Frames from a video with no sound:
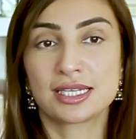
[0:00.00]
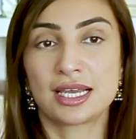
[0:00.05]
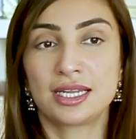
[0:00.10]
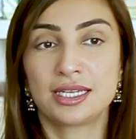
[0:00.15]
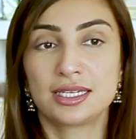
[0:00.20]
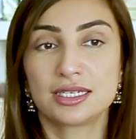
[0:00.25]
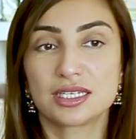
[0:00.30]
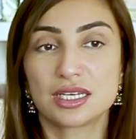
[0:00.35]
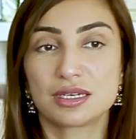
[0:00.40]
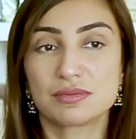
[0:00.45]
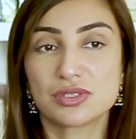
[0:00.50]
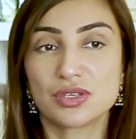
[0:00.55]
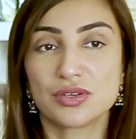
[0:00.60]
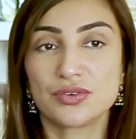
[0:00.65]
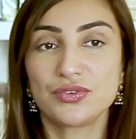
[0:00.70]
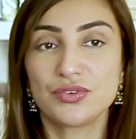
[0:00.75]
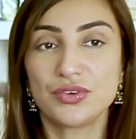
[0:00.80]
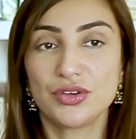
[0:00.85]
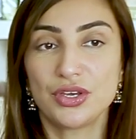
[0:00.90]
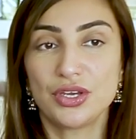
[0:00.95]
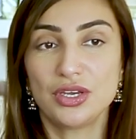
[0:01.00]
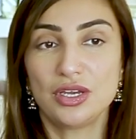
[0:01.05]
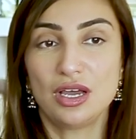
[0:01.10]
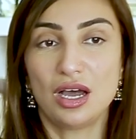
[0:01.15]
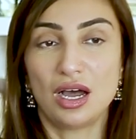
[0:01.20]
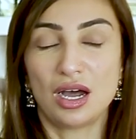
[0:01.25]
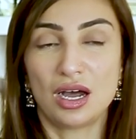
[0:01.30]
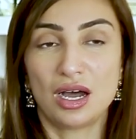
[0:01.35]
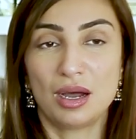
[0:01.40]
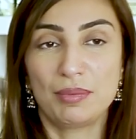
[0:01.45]
And in terms of
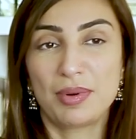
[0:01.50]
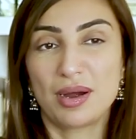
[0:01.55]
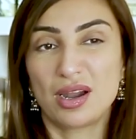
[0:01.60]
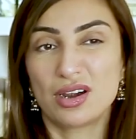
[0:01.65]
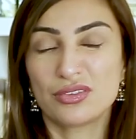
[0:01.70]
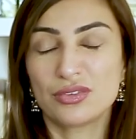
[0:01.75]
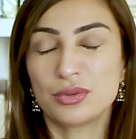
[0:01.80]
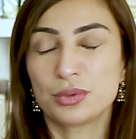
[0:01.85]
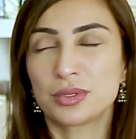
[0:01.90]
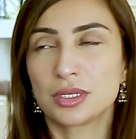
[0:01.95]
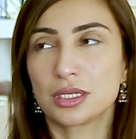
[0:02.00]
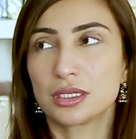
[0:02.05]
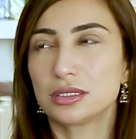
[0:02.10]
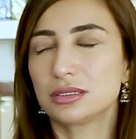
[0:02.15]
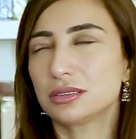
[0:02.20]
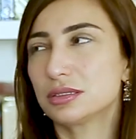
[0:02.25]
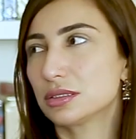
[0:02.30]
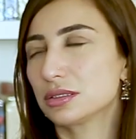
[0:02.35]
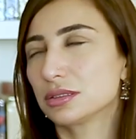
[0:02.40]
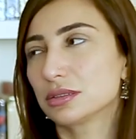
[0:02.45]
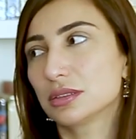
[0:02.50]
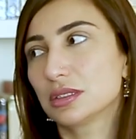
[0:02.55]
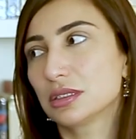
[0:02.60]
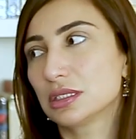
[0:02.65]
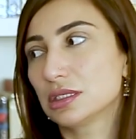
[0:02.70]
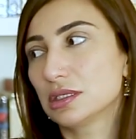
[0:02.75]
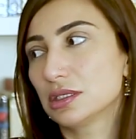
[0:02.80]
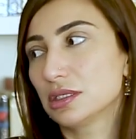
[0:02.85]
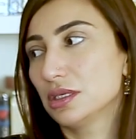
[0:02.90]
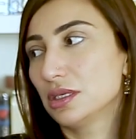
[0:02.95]
our part of the world,
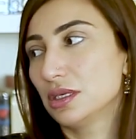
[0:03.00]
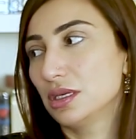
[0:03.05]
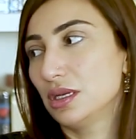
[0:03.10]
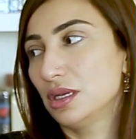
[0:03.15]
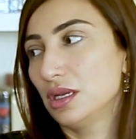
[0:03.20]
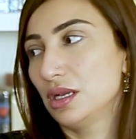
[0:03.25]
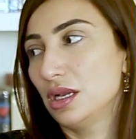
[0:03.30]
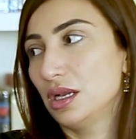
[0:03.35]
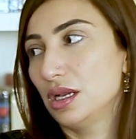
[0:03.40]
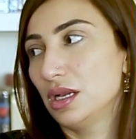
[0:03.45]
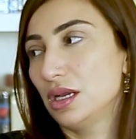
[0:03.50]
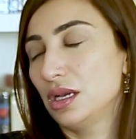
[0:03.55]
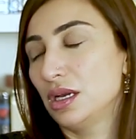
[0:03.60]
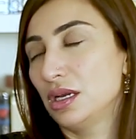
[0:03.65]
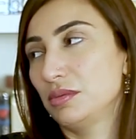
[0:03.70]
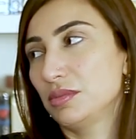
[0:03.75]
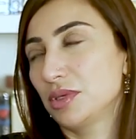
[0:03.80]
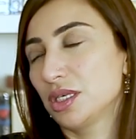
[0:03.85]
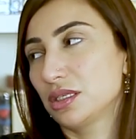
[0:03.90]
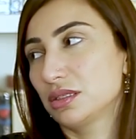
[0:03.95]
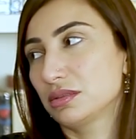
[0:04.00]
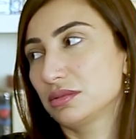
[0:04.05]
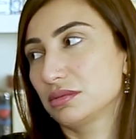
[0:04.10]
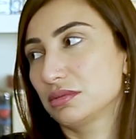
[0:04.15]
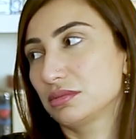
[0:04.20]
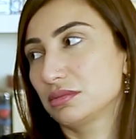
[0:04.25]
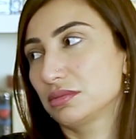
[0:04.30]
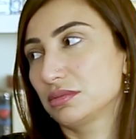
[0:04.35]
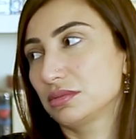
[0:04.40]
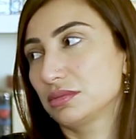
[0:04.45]
I
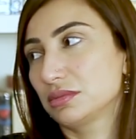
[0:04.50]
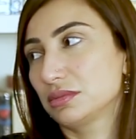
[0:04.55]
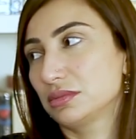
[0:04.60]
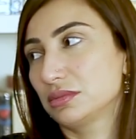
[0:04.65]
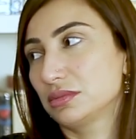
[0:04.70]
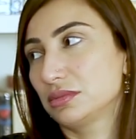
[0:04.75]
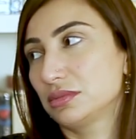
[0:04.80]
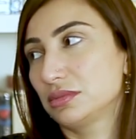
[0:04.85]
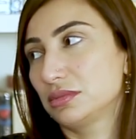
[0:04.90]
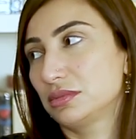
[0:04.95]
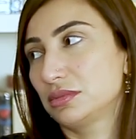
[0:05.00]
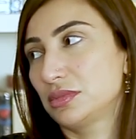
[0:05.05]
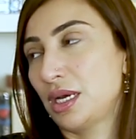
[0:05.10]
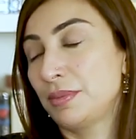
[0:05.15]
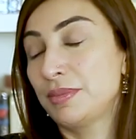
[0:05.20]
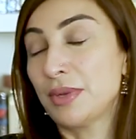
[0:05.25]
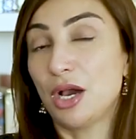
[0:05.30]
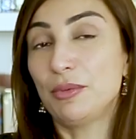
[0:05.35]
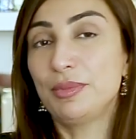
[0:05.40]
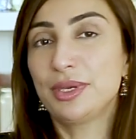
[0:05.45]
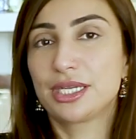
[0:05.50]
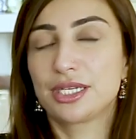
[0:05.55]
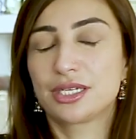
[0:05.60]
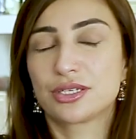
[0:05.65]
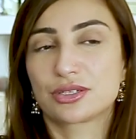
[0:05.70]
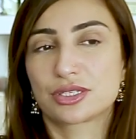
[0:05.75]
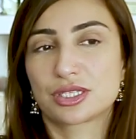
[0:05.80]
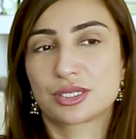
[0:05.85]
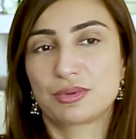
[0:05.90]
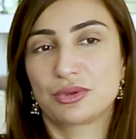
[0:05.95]
mean, I'm now beginning
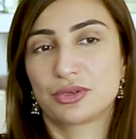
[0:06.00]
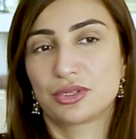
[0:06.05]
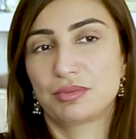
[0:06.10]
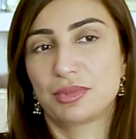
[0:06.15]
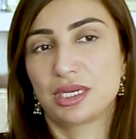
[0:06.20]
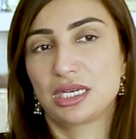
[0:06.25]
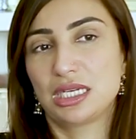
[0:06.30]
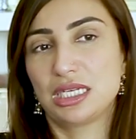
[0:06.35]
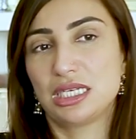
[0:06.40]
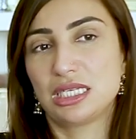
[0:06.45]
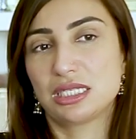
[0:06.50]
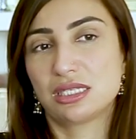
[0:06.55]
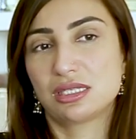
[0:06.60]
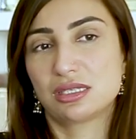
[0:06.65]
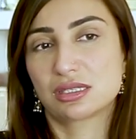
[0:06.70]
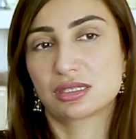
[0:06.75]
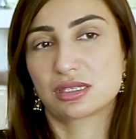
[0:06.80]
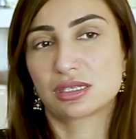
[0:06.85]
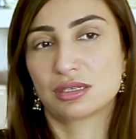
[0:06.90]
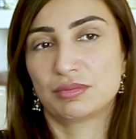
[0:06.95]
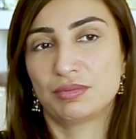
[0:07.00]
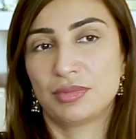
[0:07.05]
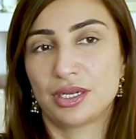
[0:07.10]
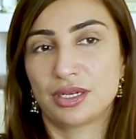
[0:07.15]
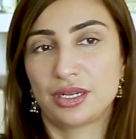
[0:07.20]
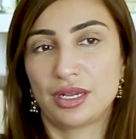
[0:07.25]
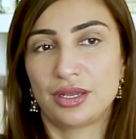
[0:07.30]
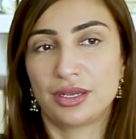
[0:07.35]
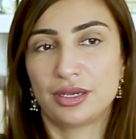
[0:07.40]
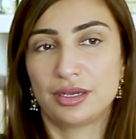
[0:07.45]
to explore the Middle East,
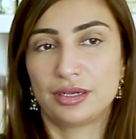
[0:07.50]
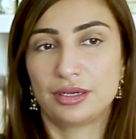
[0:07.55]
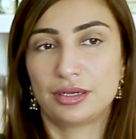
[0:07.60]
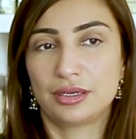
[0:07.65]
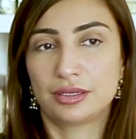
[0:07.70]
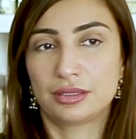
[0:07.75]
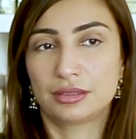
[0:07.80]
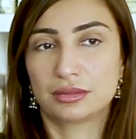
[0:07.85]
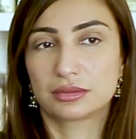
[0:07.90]
but I